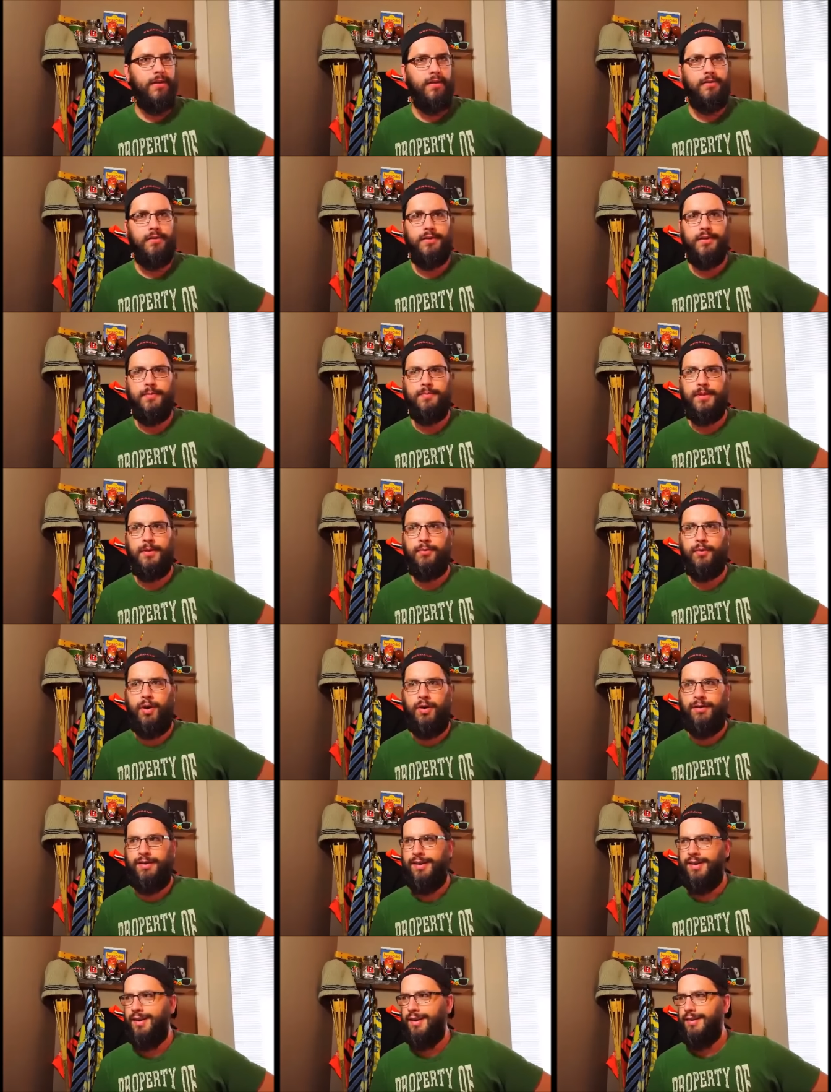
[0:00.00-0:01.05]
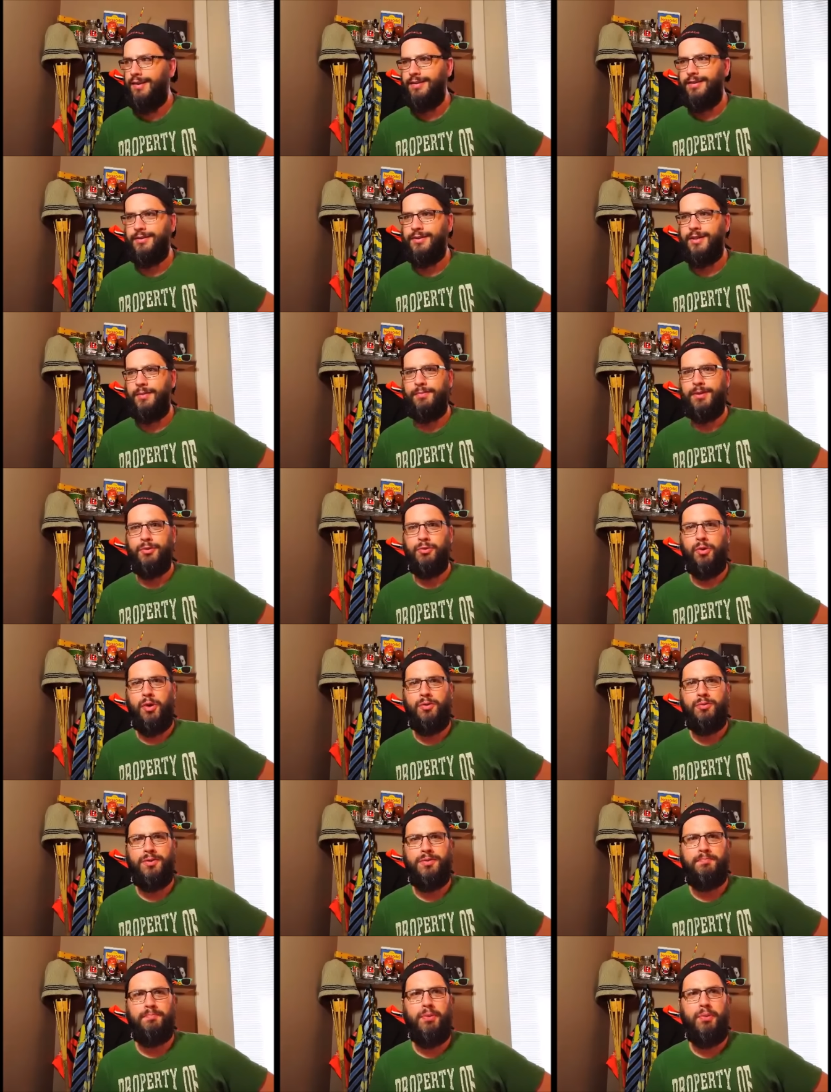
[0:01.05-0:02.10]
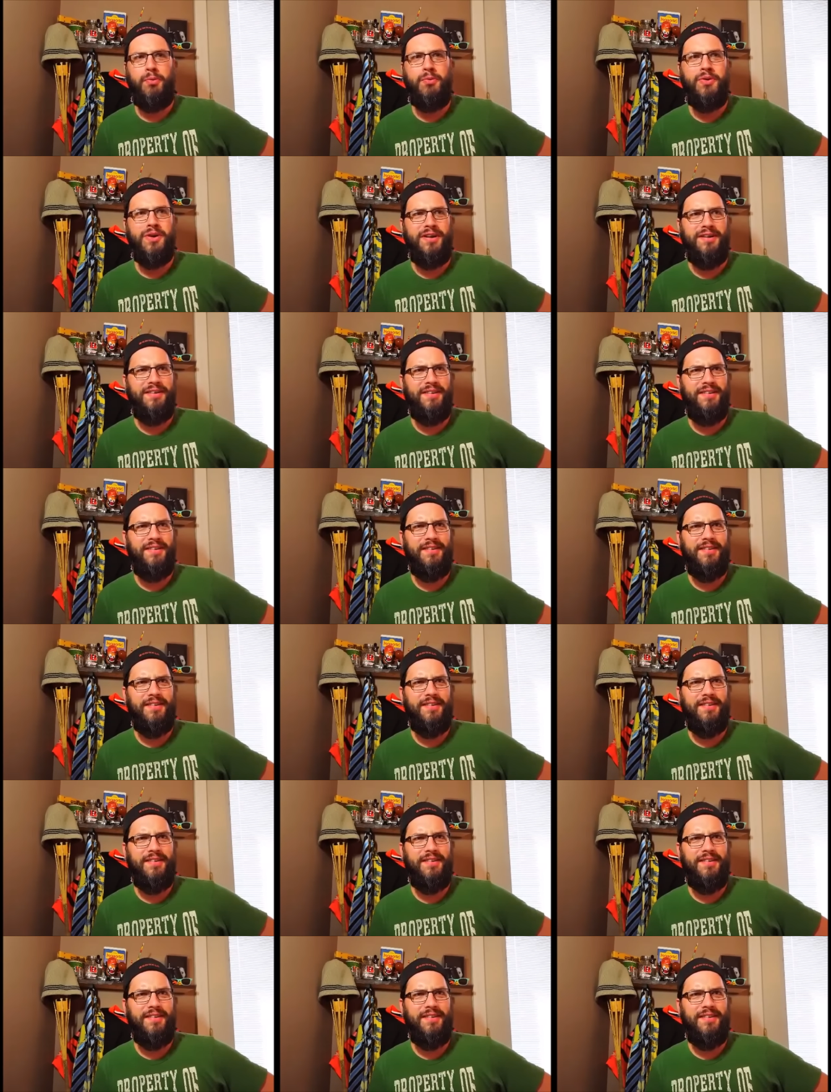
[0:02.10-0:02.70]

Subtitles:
Like there's something wrong. Like there's something wrong with porn.